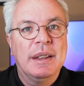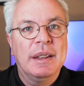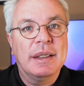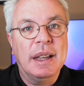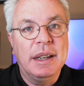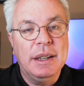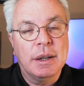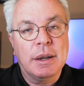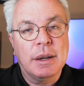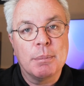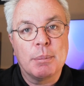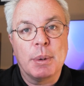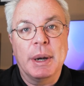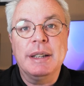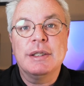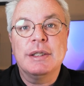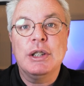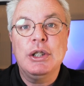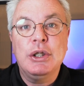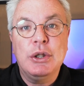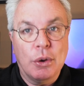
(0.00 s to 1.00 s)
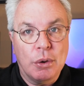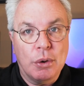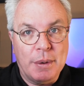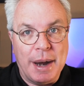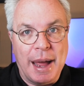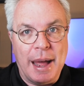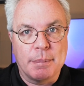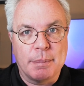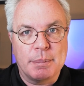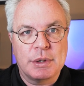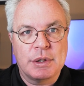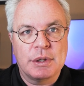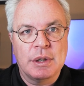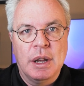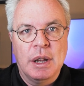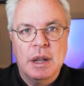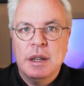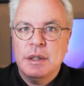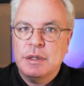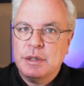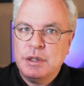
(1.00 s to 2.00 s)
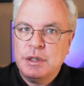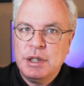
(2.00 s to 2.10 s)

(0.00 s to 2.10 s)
that you can bring to your apps. So